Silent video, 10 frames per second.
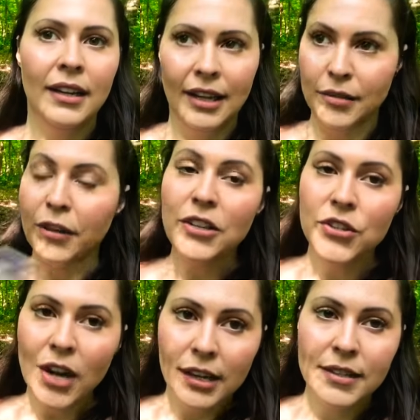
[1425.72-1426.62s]
It's
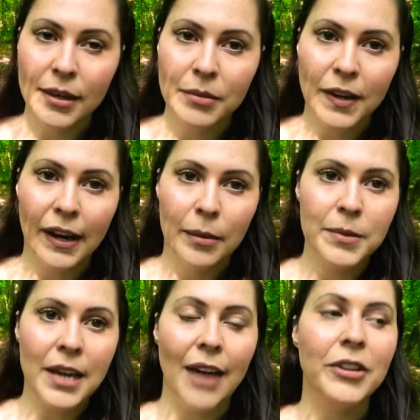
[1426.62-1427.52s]
frustrating
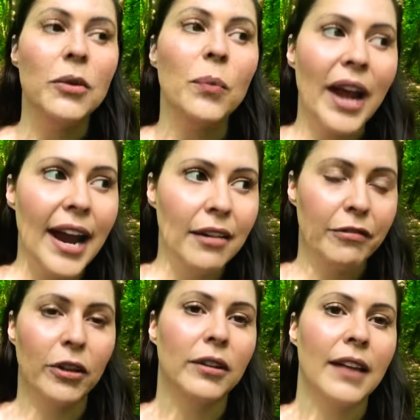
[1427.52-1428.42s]
sometimes having to wait
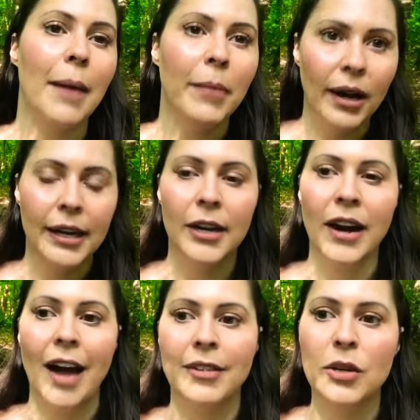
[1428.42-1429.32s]
for that money or
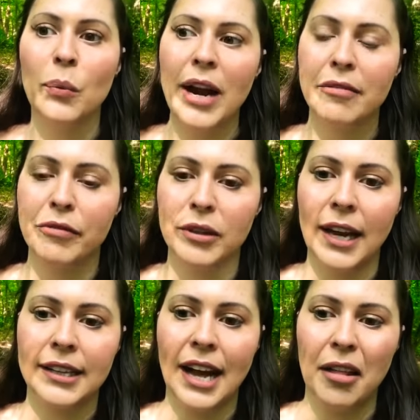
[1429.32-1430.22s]
having to wait for
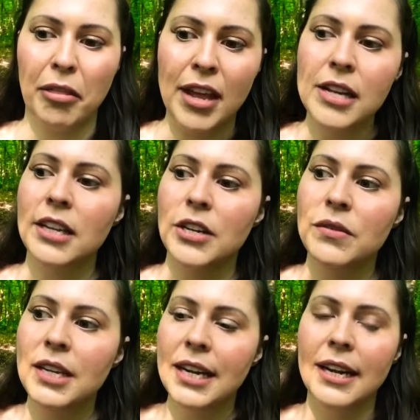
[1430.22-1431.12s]
like that thing that you
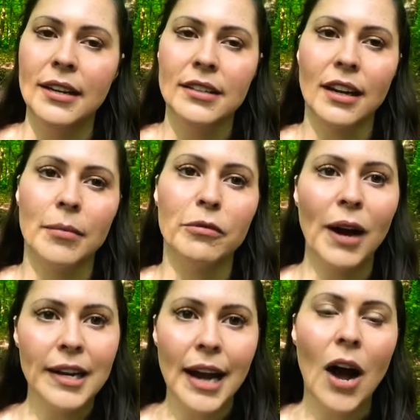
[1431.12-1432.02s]
need.
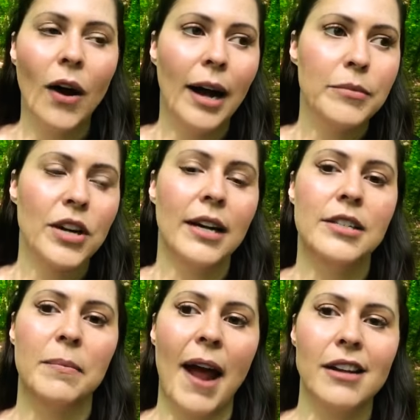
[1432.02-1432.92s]
Right now I'm trying
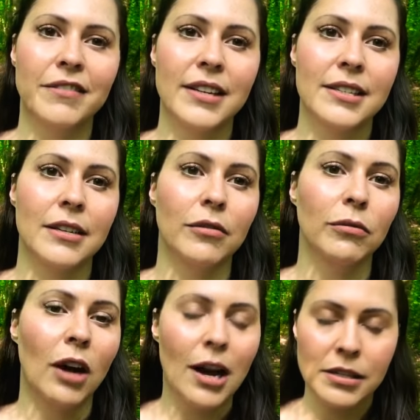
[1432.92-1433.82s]
to manifest an
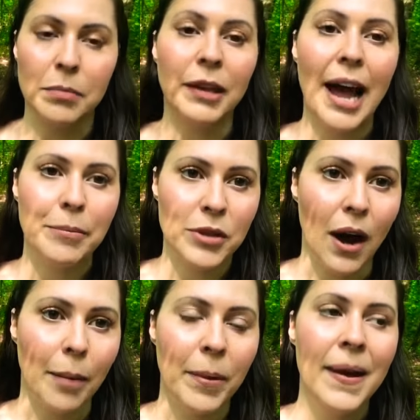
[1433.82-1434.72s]
awesome
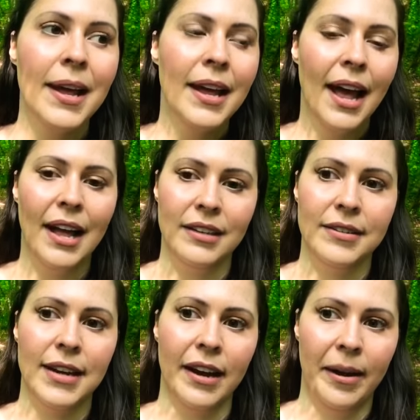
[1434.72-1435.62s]
laptop, and
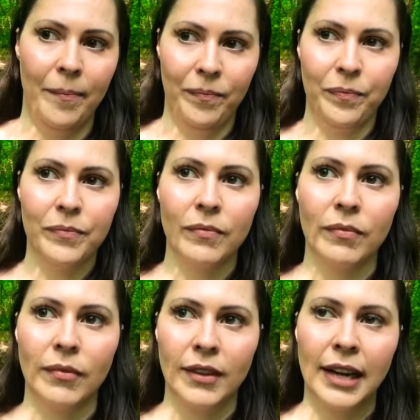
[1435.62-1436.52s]

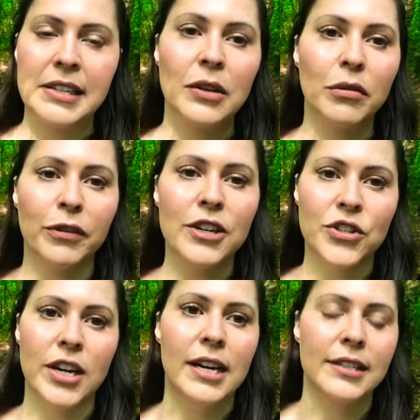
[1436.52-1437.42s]
it's a little
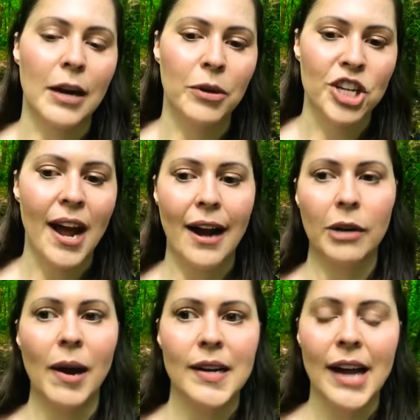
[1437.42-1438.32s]
frustrating because I wish I had it
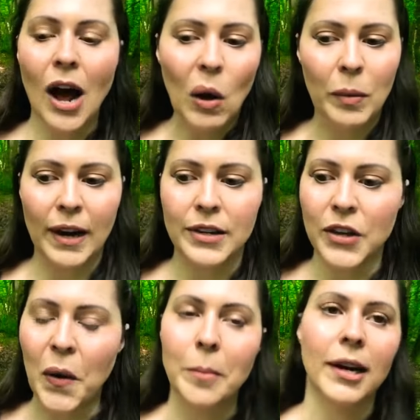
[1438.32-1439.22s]
right now, but I
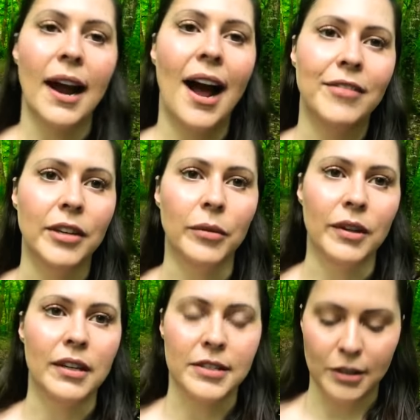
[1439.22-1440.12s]
know I'm gonna have it
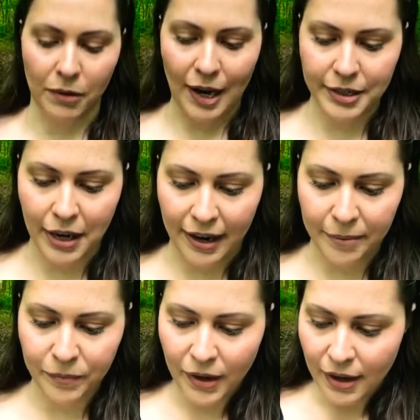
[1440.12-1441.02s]
when it's the right time.